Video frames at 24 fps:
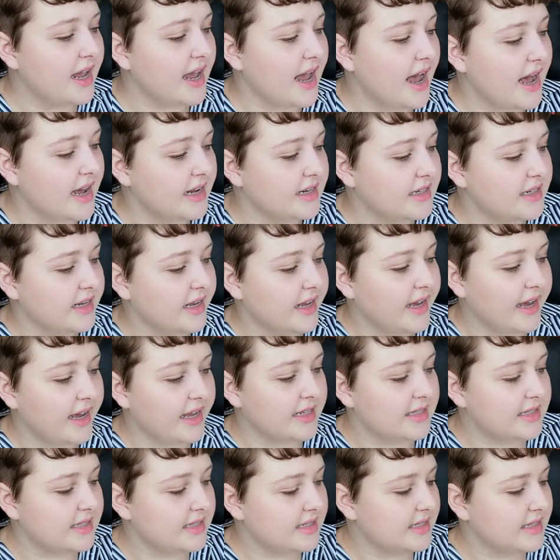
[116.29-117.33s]
And
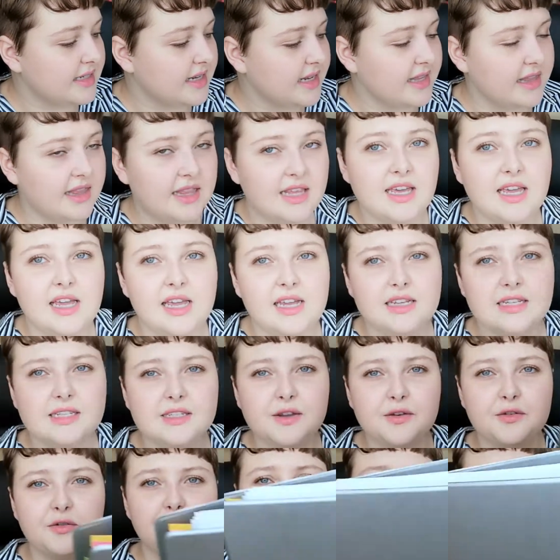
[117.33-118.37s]
it's these
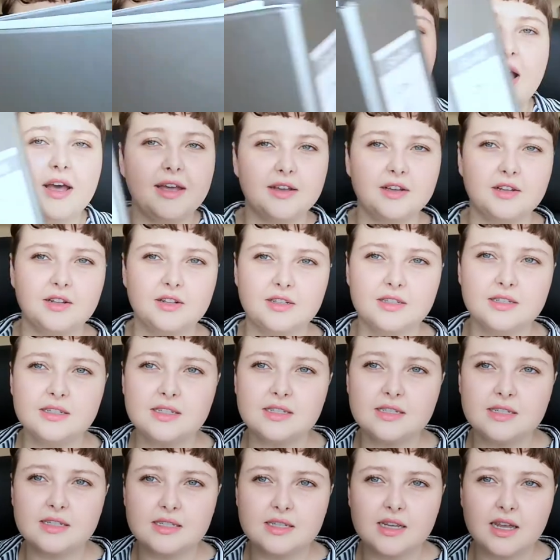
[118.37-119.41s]

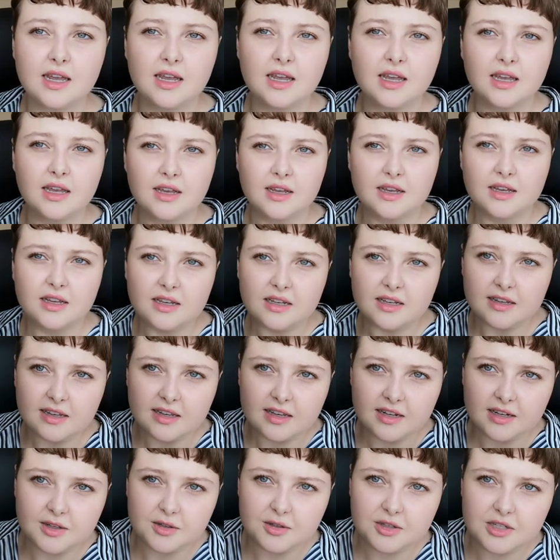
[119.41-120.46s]
files,
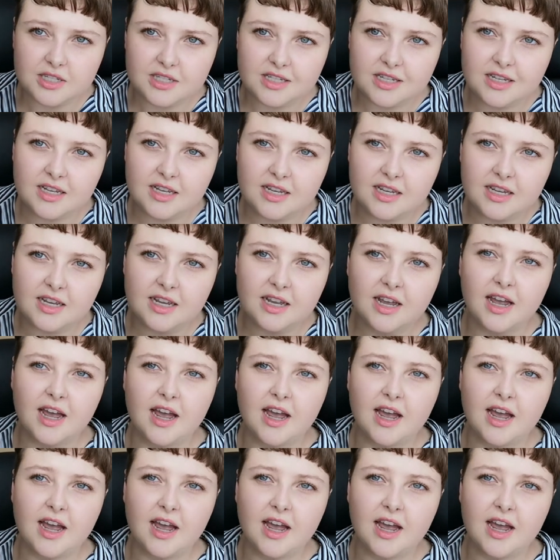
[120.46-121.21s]
can you see,